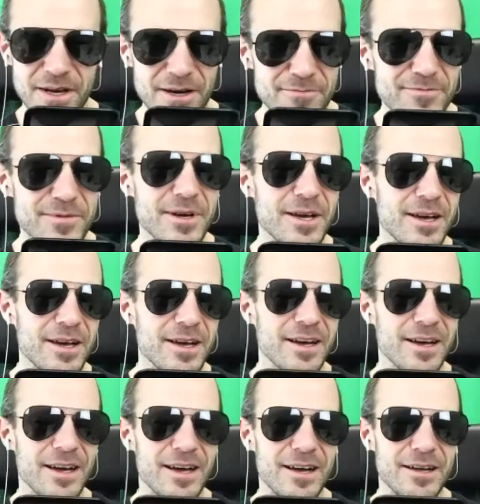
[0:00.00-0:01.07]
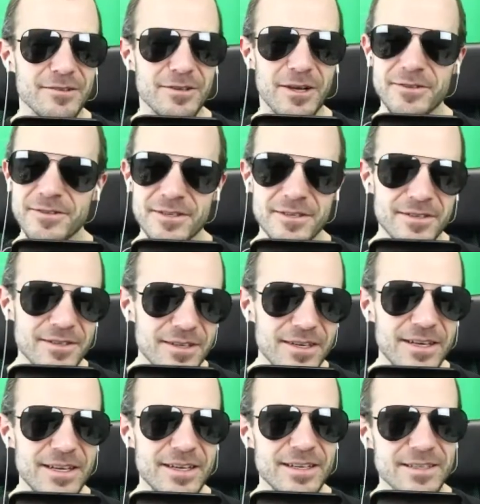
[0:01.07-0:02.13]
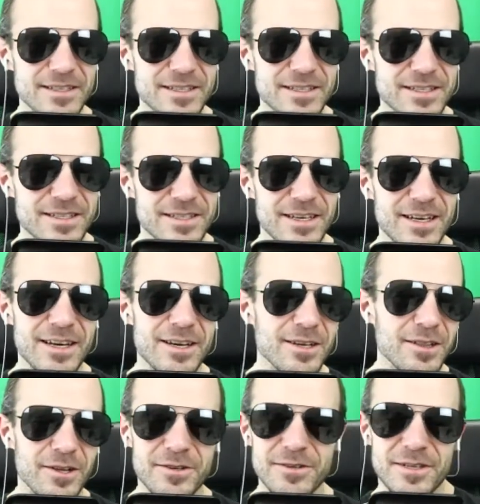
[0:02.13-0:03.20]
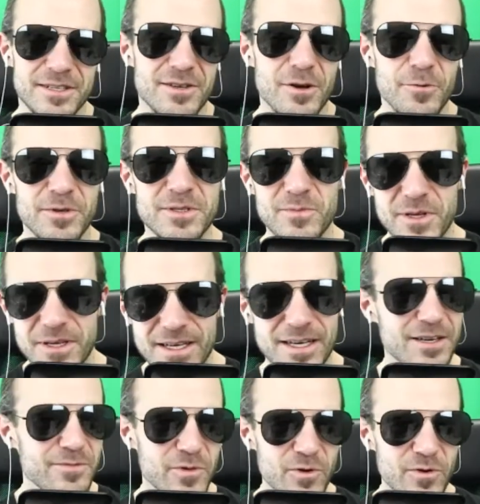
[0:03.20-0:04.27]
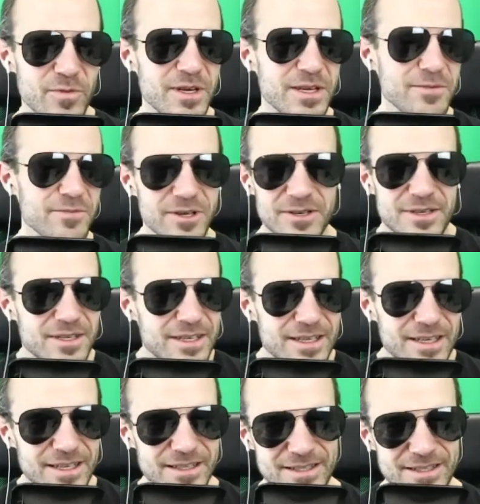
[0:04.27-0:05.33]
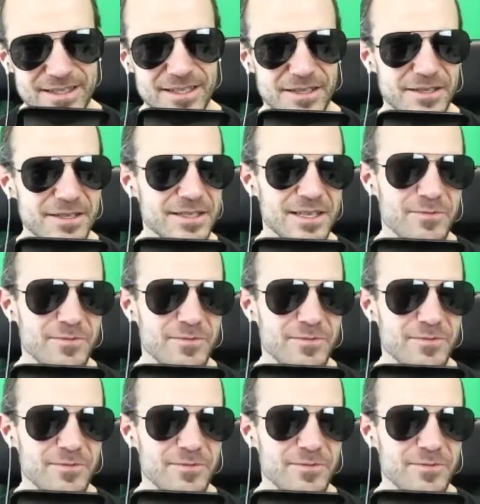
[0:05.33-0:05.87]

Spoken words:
up. London has always been kind of booming, but it still is.